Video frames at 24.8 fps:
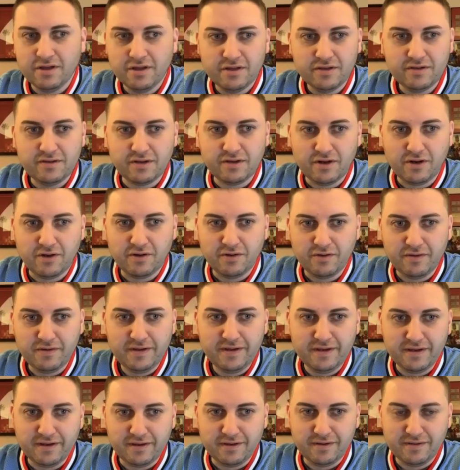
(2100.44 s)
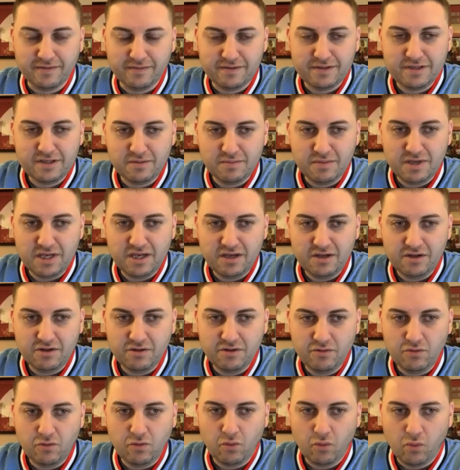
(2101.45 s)
So to me,
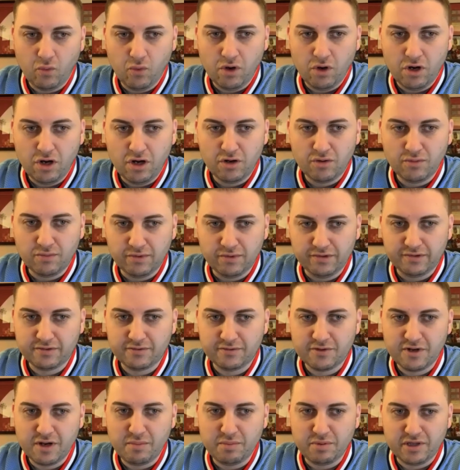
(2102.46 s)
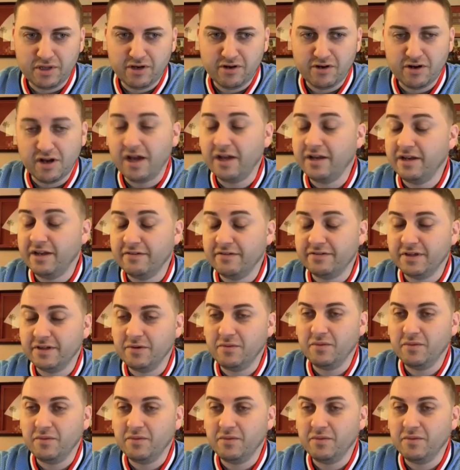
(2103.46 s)
Wong was a great player, and I definitely